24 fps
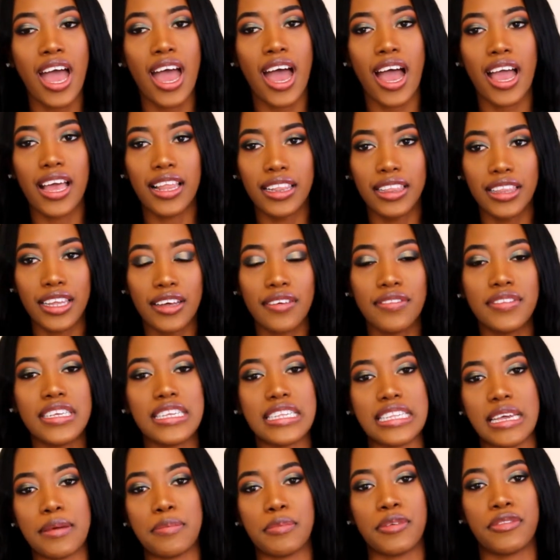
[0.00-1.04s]
I love
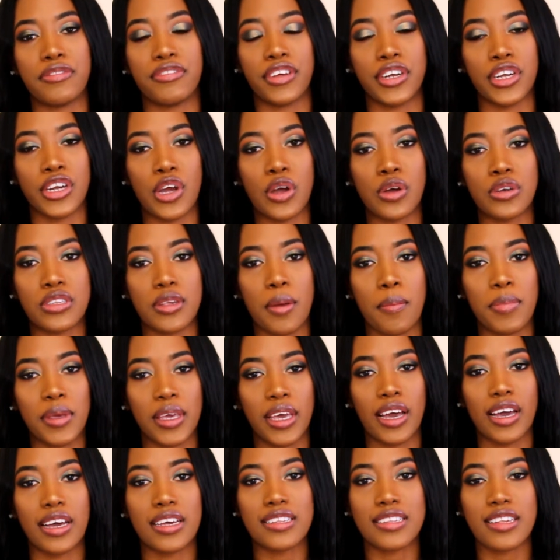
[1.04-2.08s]
these type of videos
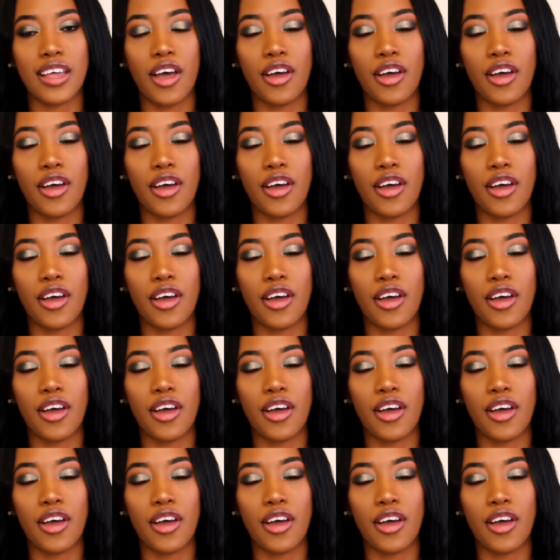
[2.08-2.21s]
because